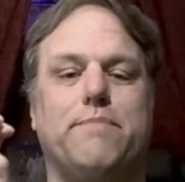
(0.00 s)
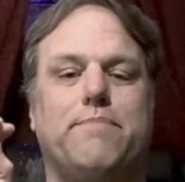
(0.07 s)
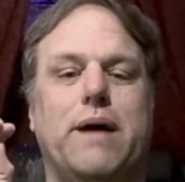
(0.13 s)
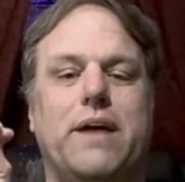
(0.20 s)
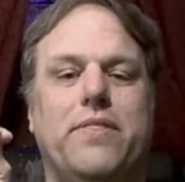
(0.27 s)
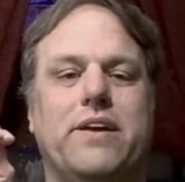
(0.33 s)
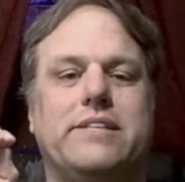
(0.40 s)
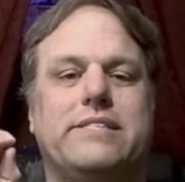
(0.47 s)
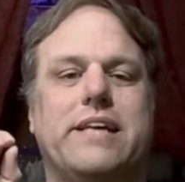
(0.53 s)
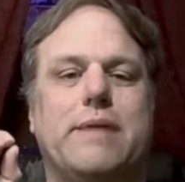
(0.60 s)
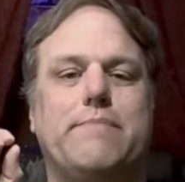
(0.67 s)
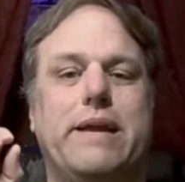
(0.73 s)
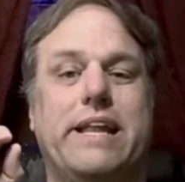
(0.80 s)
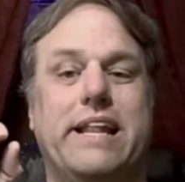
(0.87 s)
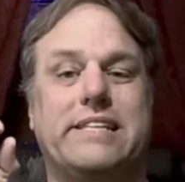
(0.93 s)
By this, I
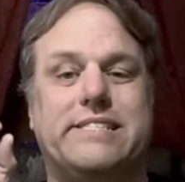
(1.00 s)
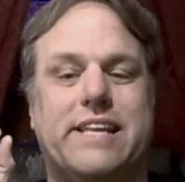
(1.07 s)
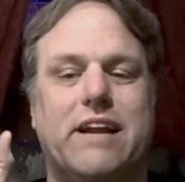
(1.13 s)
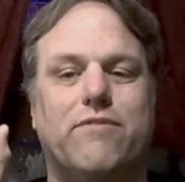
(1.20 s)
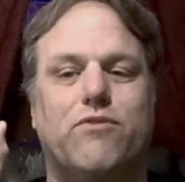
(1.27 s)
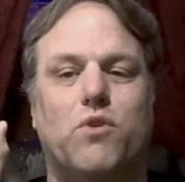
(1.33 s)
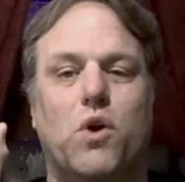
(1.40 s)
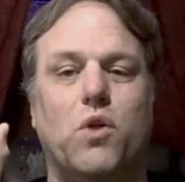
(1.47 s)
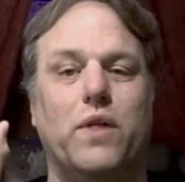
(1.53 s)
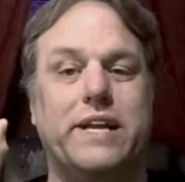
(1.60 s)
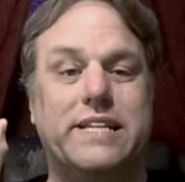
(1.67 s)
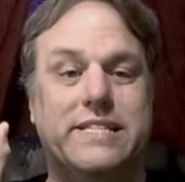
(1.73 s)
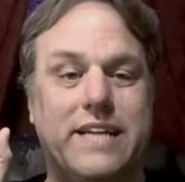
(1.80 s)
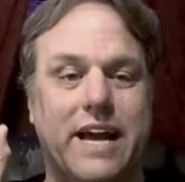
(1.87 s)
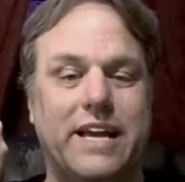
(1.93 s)
mean, instead of
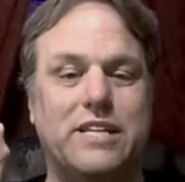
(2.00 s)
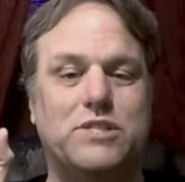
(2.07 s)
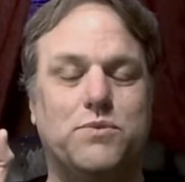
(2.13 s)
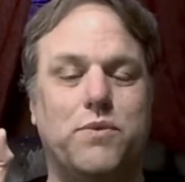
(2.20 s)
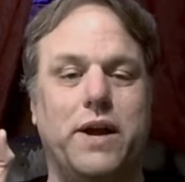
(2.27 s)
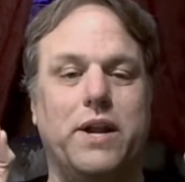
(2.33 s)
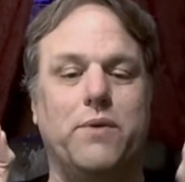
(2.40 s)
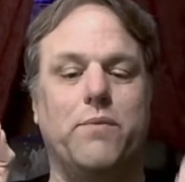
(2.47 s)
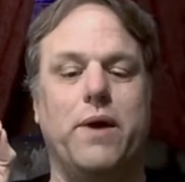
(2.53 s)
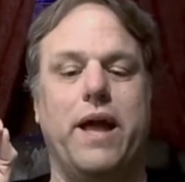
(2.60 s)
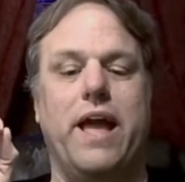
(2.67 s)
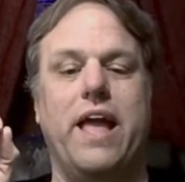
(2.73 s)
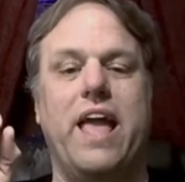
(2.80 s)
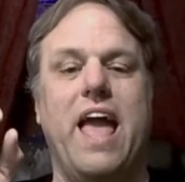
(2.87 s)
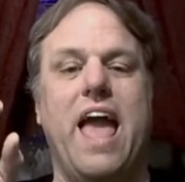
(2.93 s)
rolling dice right
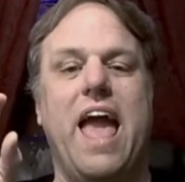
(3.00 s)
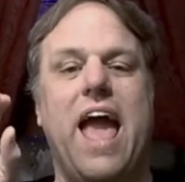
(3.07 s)
away,